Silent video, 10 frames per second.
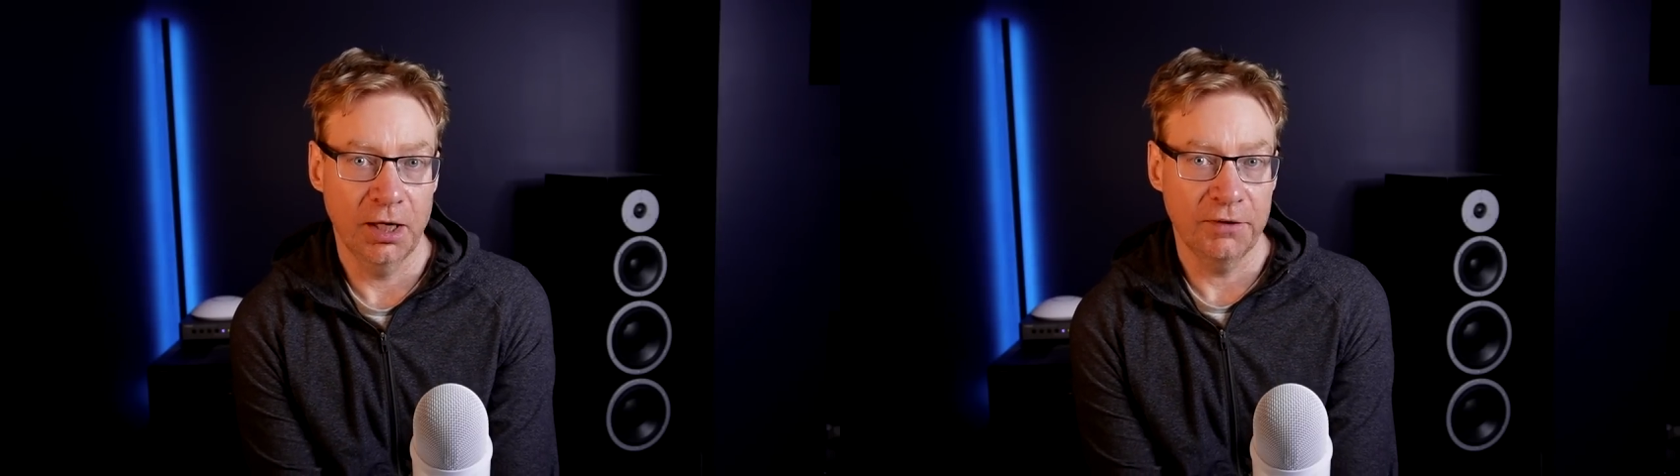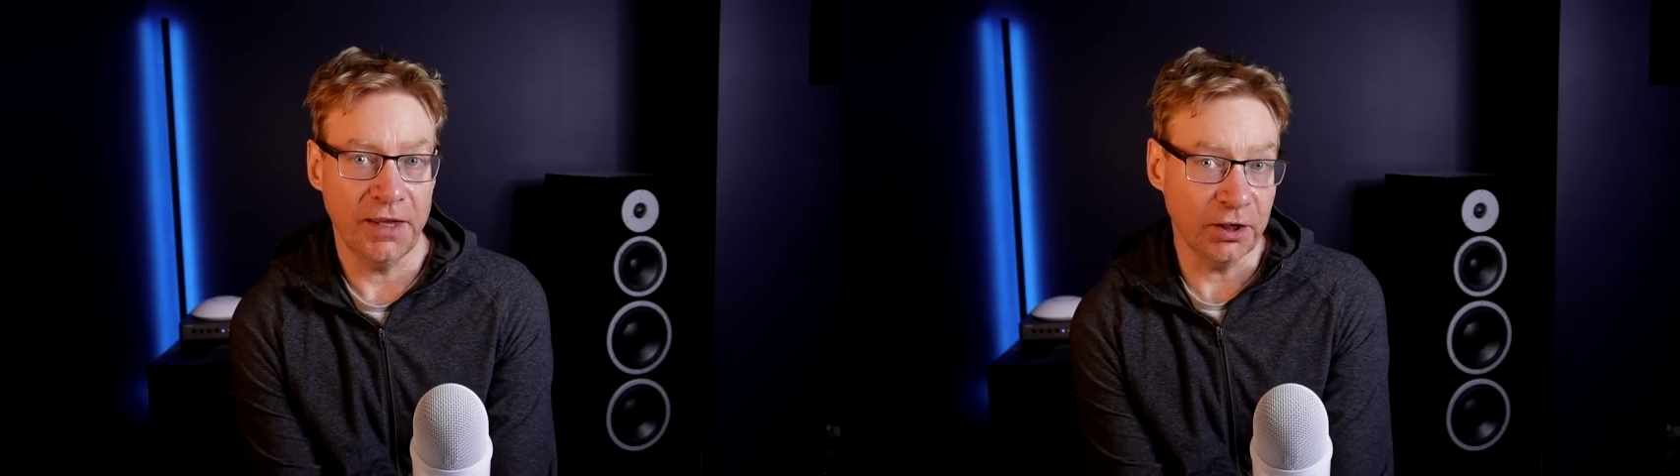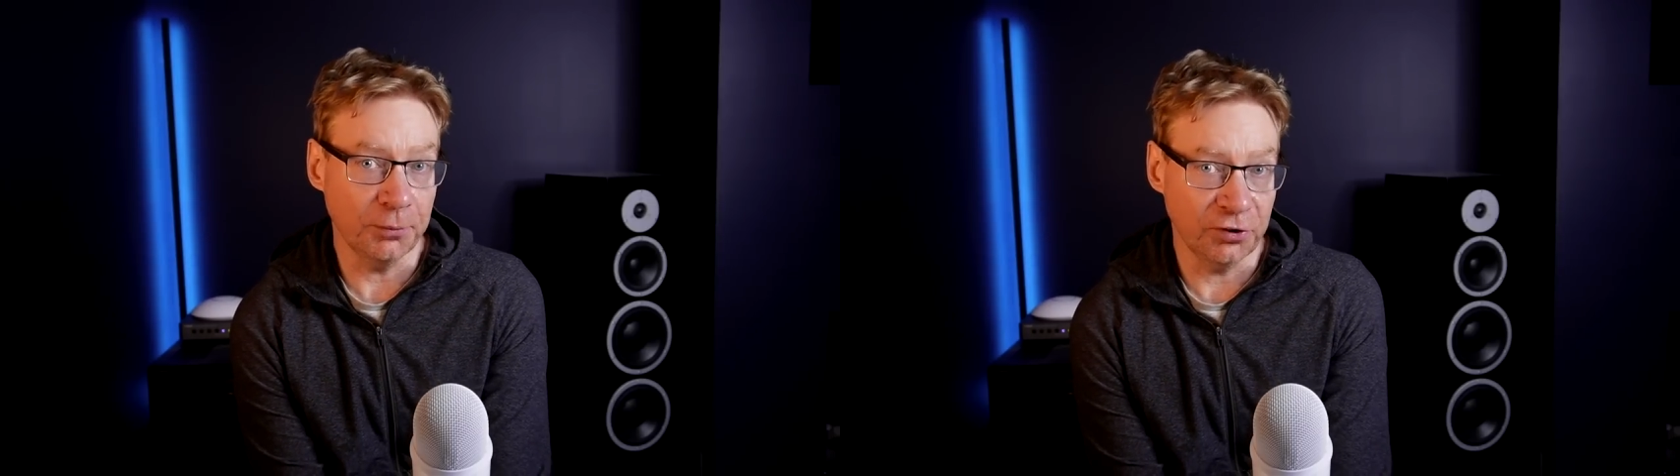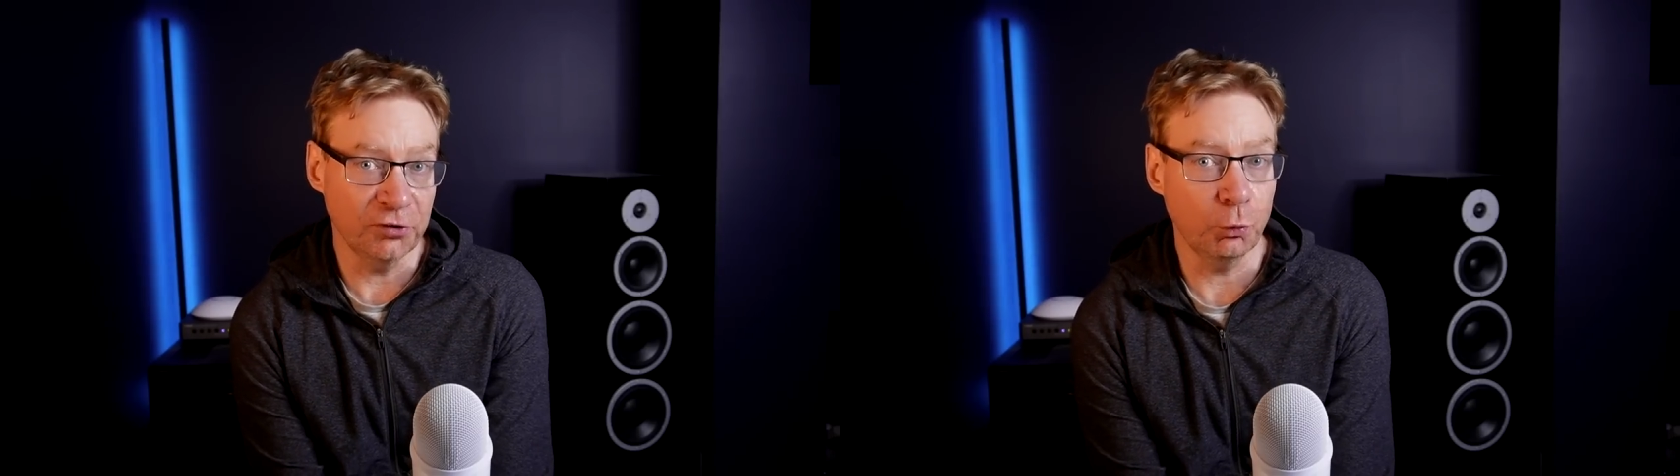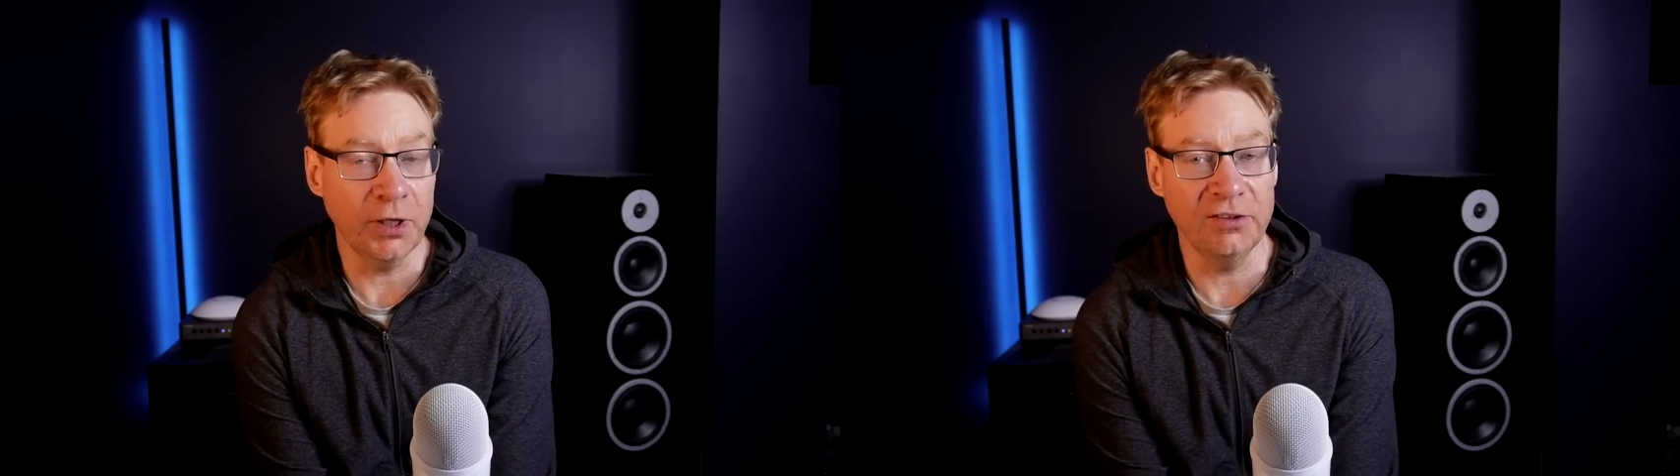That comes to
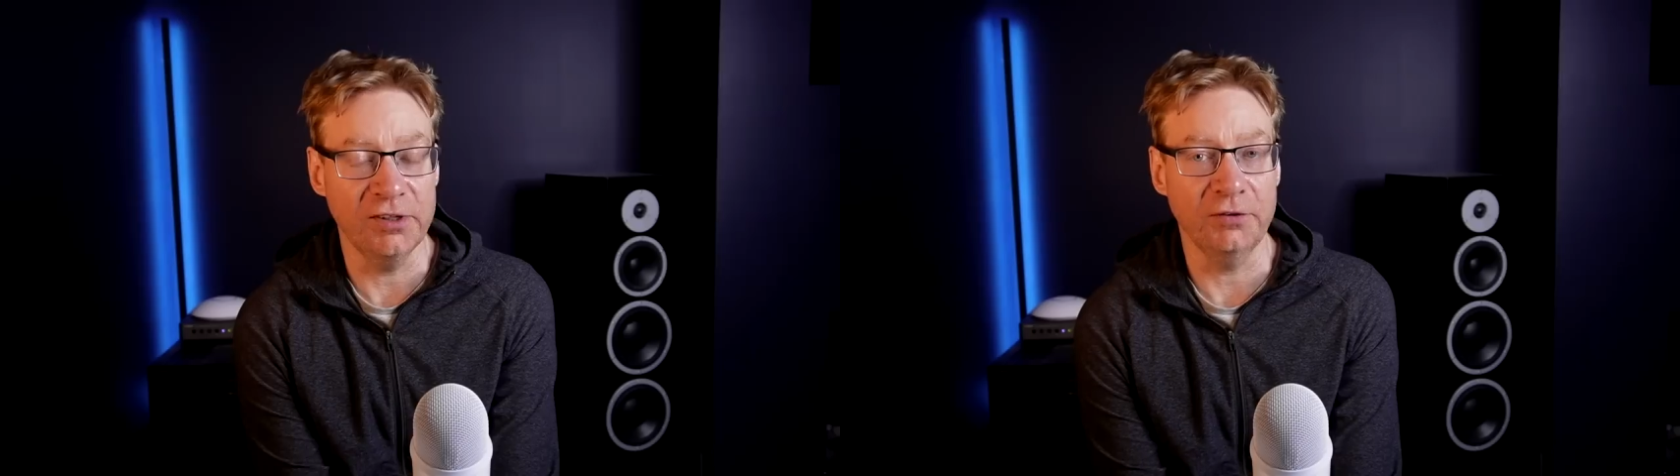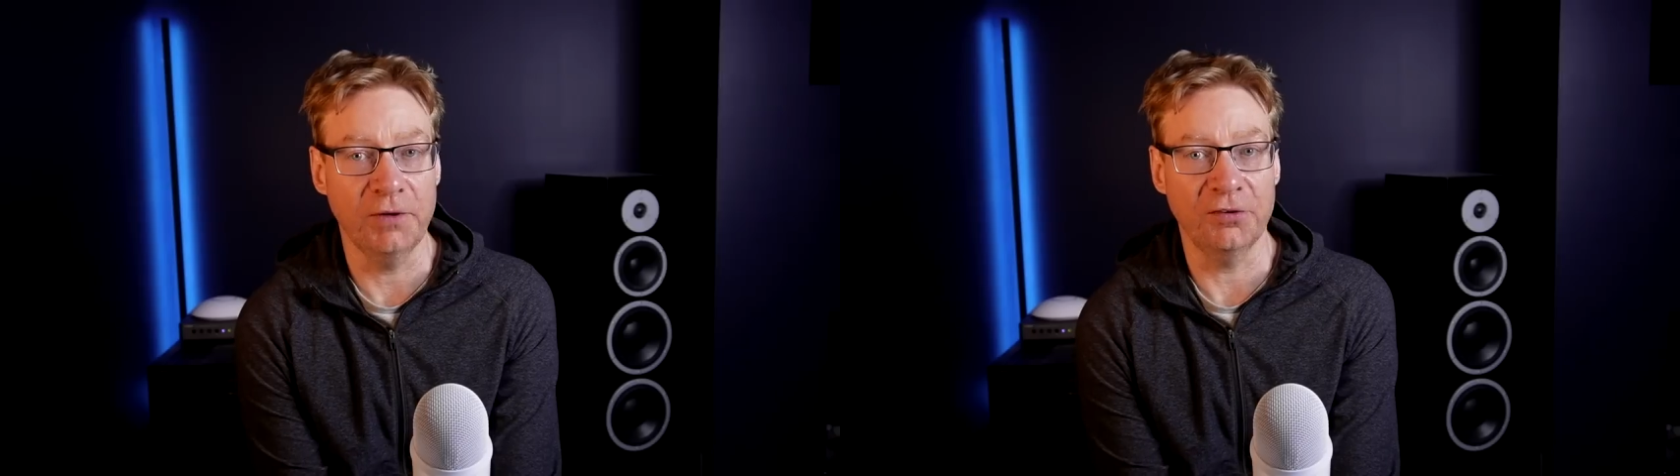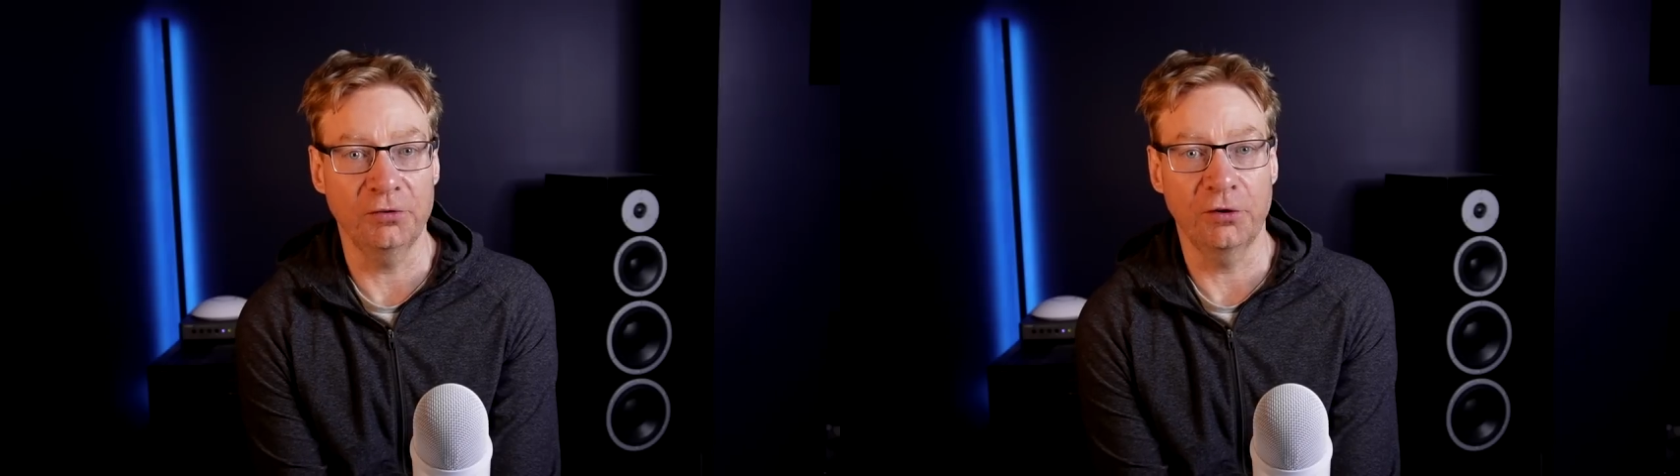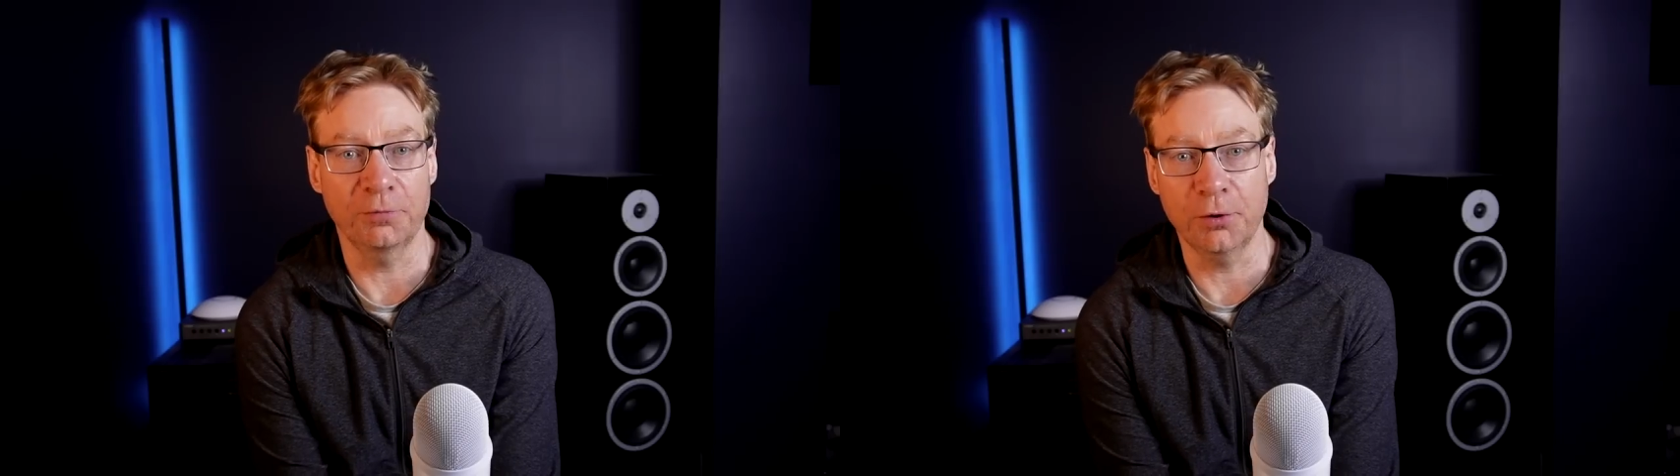$26,000